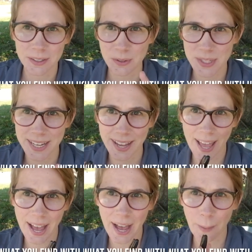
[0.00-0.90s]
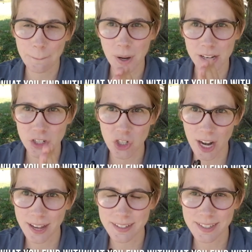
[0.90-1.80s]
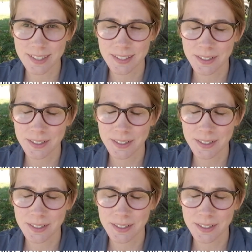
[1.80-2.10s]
using @MOSHJax.